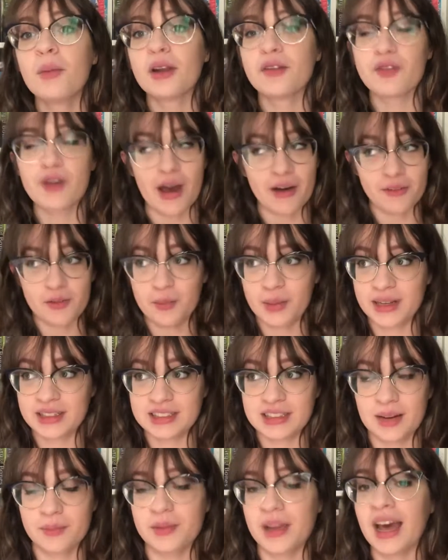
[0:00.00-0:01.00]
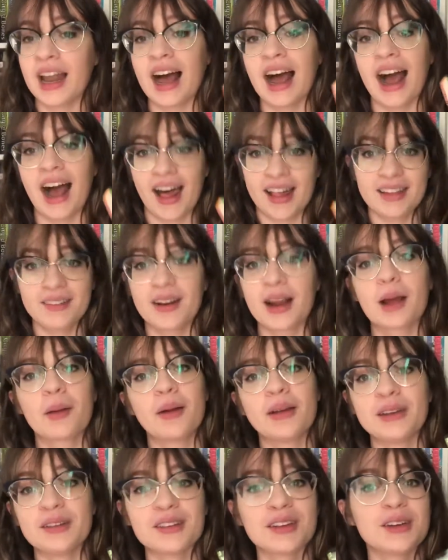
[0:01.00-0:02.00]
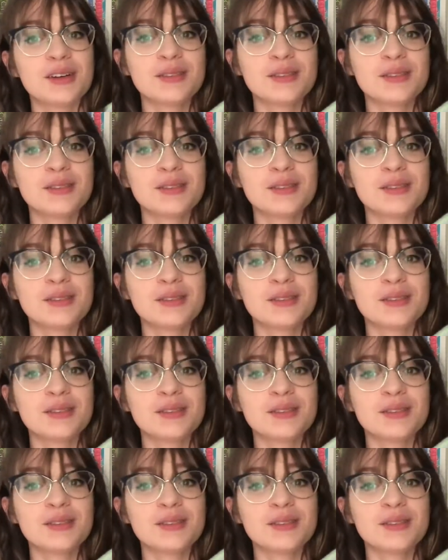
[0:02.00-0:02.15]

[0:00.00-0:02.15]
if you haven't picked it up yet, I highly recommend you do.